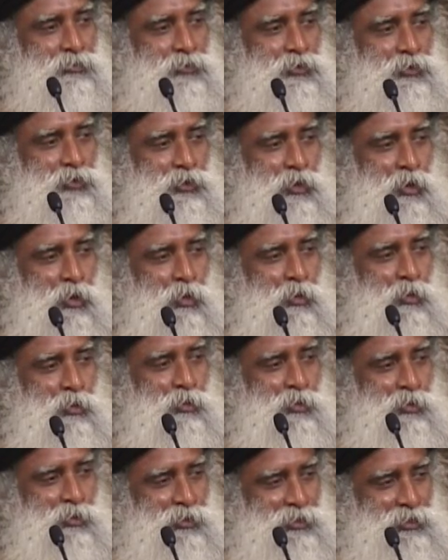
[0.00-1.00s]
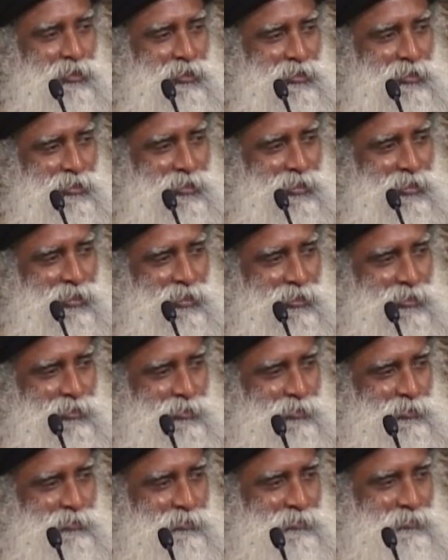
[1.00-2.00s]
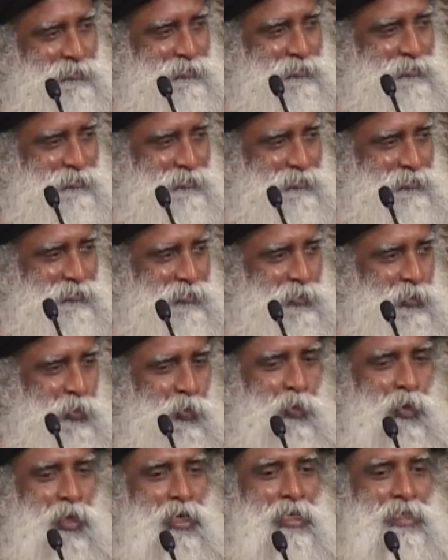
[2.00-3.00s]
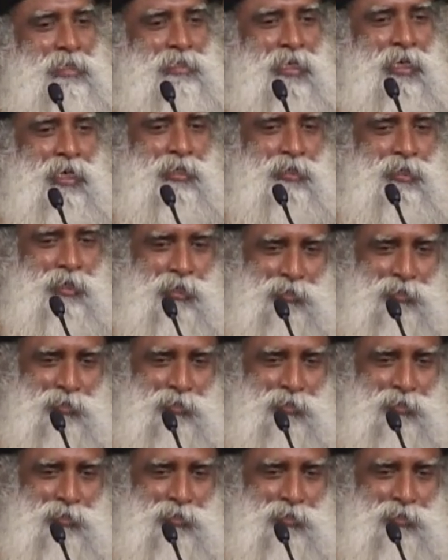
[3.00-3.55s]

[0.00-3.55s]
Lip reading: So, it's little, one inside the